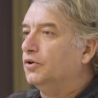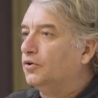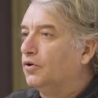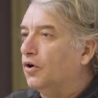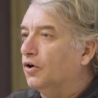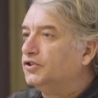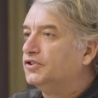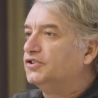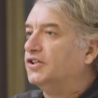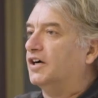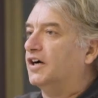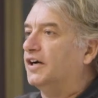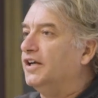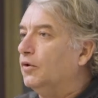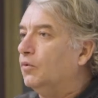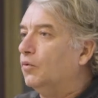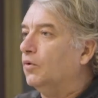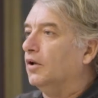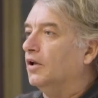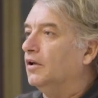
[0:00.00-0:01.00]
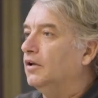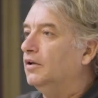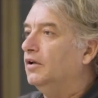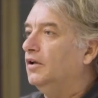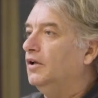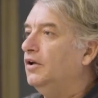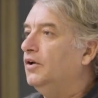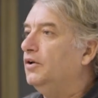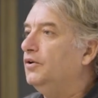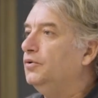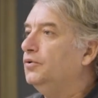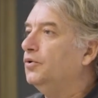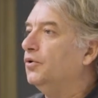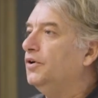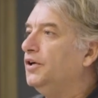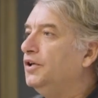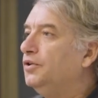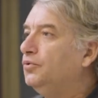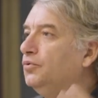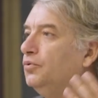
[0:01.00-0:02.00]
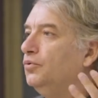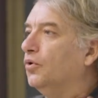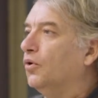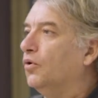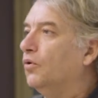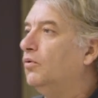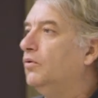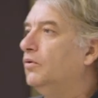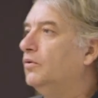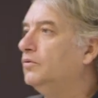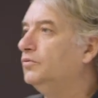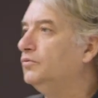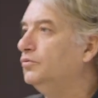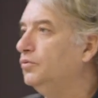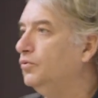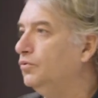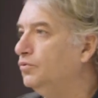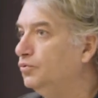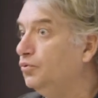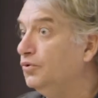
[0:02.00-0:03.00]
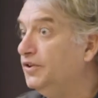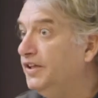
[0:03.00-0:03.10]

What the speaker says: costs are equal, you don't need to know, to